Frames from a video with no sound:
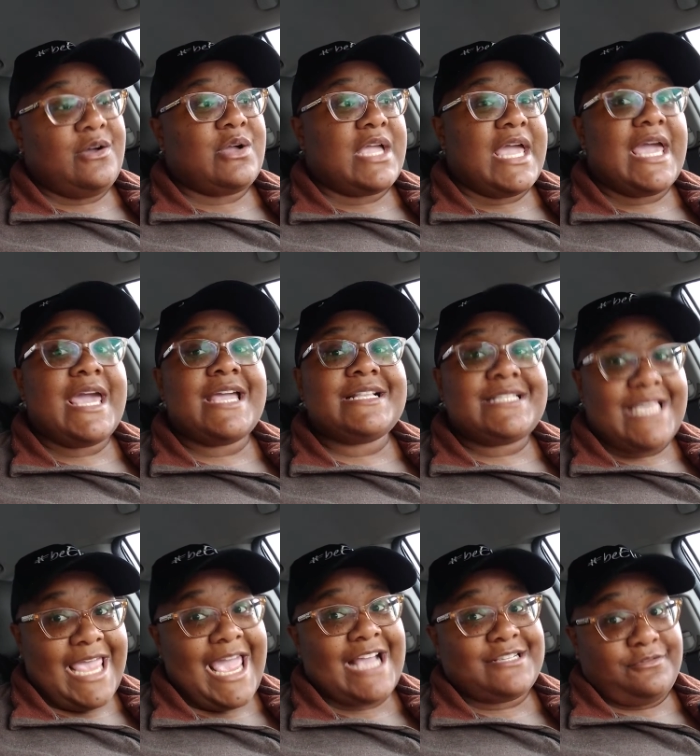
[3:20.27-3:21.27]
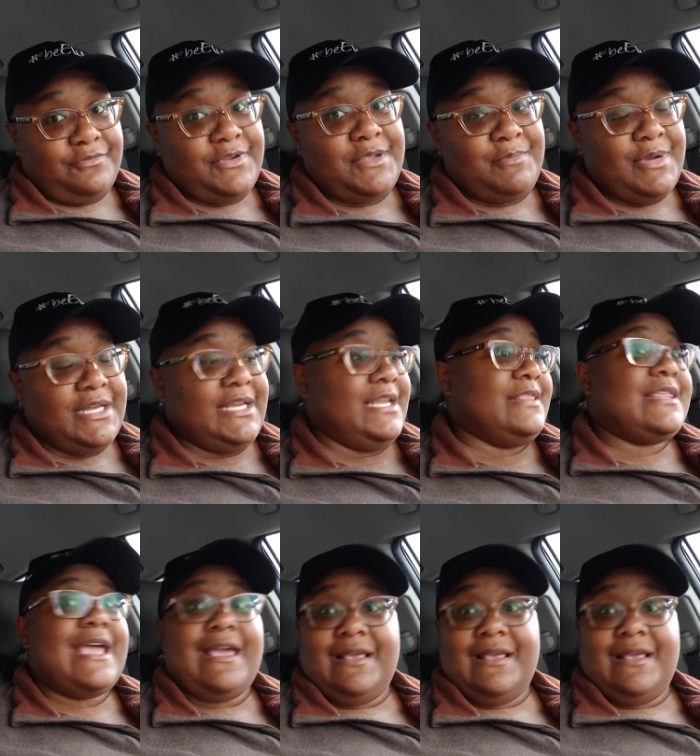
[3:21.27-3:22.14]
okay? Tax-free money.